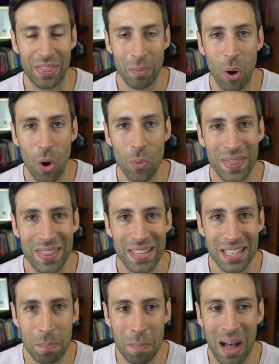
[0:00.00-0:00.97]
At the moment,
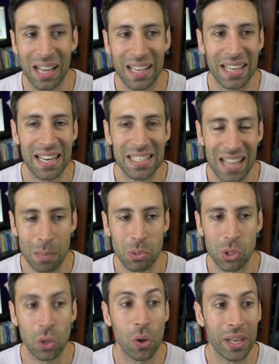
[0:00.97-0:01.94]
this market is
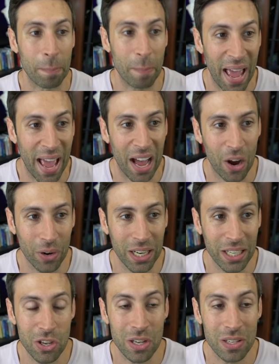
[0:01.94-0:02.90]
absolutely
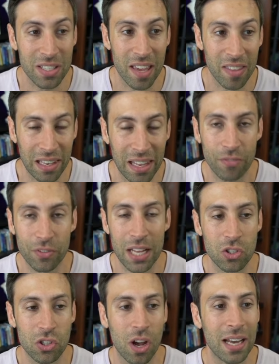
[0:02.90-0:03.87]
powering. You can see on the
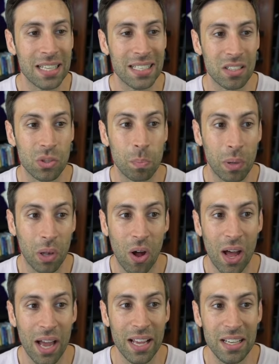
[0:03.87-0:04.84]
left-hand side is the
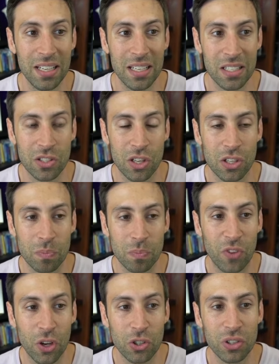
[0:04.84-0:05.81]
supply. There's
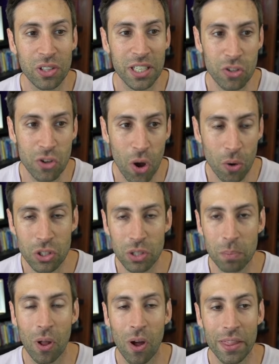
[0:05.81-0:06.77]
virtually no
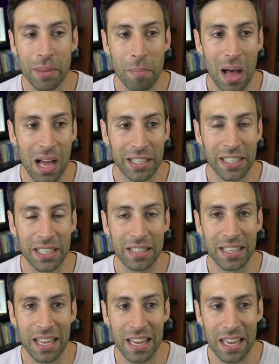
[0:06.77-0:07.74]
supply in the market.
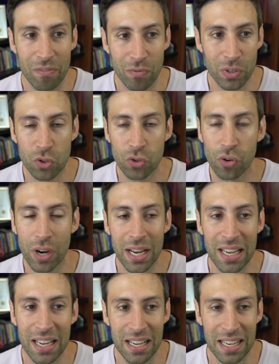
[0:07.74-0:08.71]
The
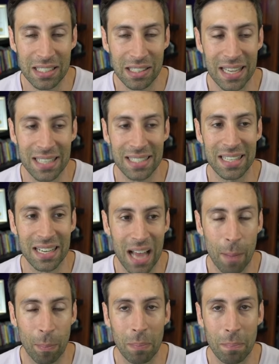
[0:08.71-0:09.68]
inventory is less than a
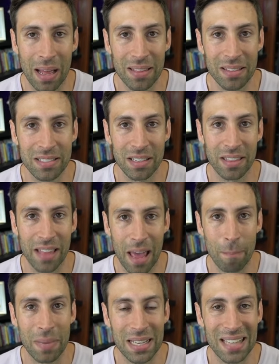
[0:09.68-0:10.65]
couple of months, so
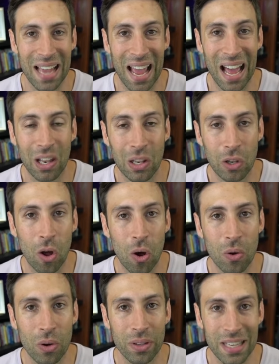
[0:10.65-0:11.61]
that means how
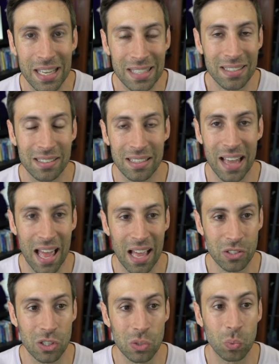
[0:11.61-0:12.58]
long the existing
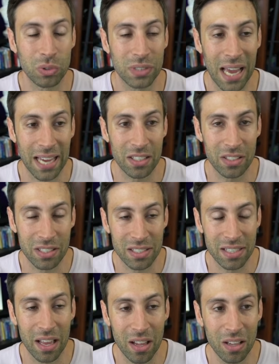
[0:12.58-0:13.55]
houses will take to
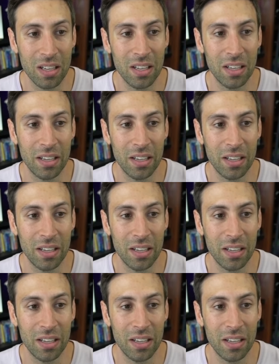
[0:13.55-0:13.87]
sell,